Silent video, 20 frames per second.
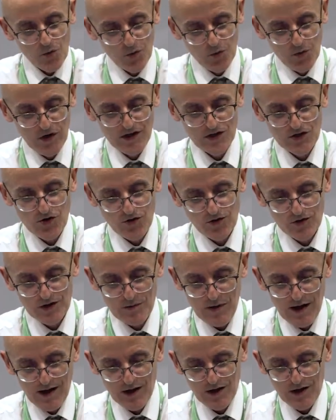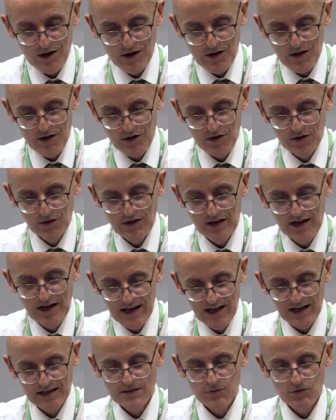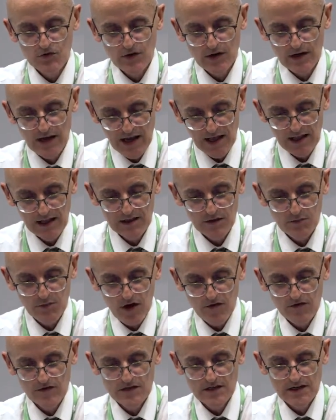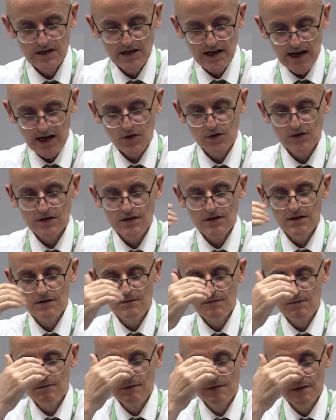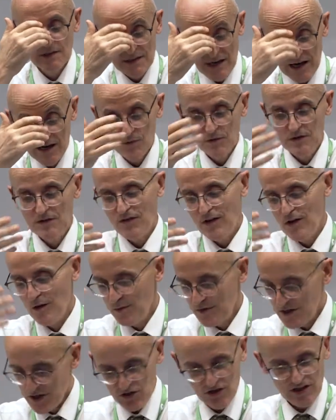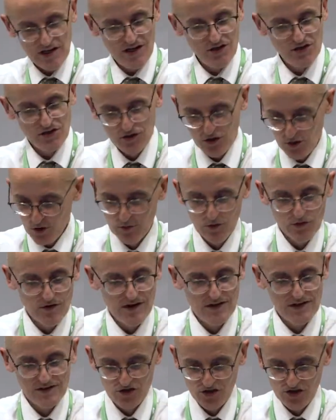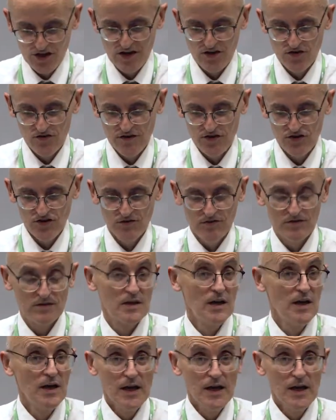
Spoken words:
We talked about the links between health, poverty, inequity, sustainable development, education, human rights and gender issues.